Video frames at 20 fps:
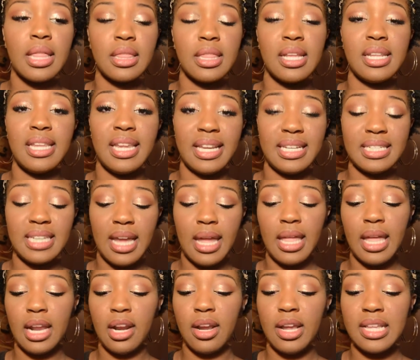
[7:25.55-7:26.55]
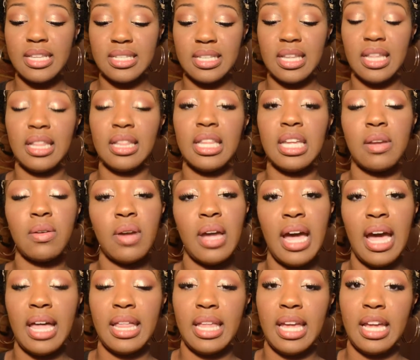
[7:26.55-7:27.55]
The next highlighter is a liquid
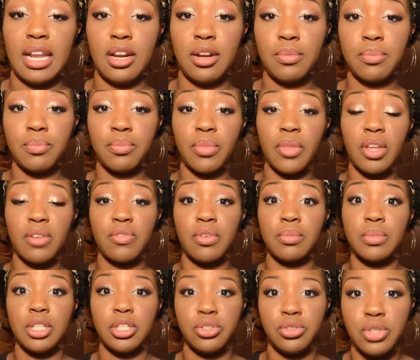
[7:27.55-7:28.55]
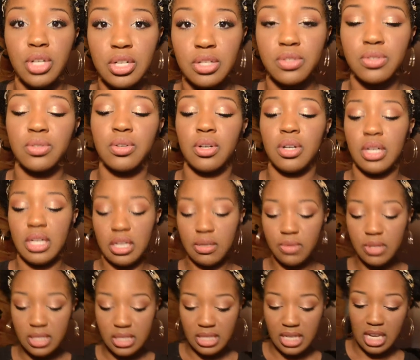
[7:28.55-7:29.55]
highlighter from the drugstore. Can
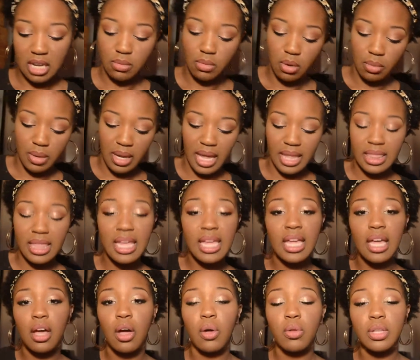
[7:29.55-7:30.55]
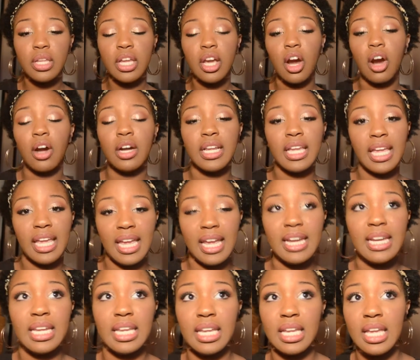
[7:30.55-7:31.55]
we just take a moment? I think only Hard
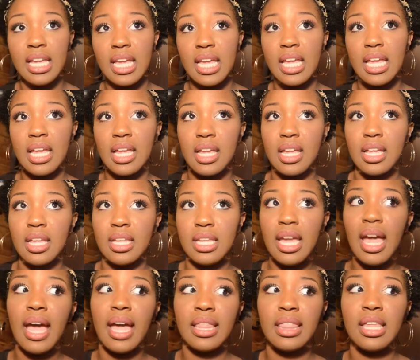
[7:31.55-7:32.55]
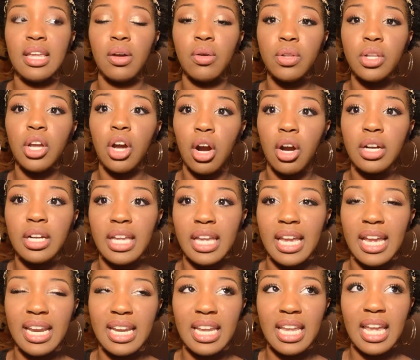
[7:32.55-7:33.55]
Candy. Yeah, I think only Hard
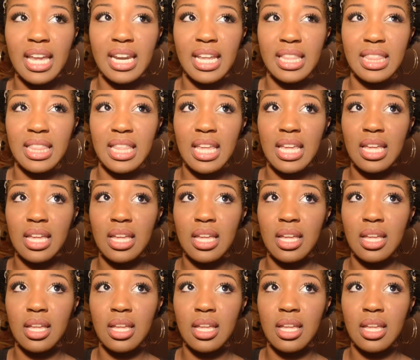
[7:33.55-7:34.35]
Candy, and I think,